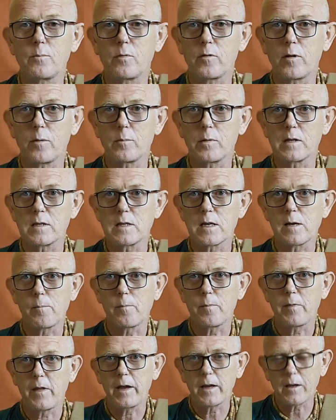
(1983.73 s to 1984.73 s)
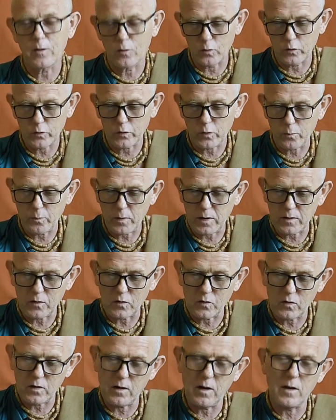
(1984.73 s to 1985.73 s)
Param Gadim, they can also
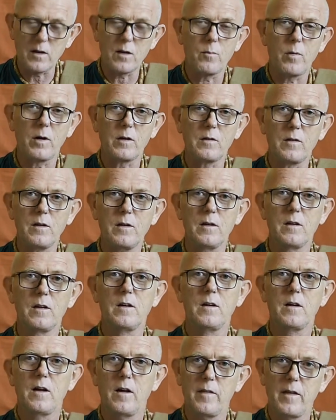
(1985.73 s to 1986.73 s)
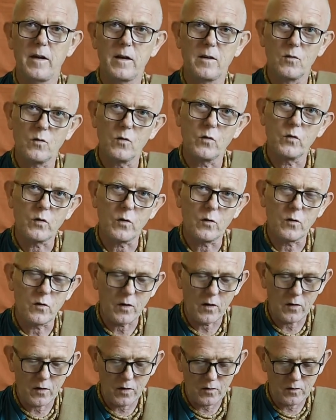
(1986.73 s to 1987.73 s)
practice Ananda Bhakti, and they can also
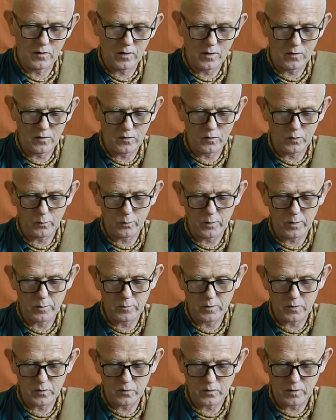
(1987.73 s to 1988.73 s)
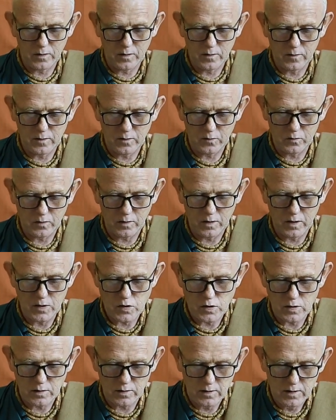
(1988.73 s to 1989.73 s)
attain the supreme
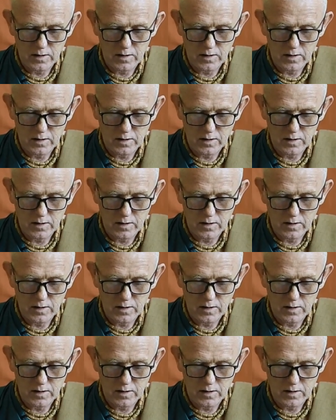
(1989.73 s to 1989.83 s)
destination.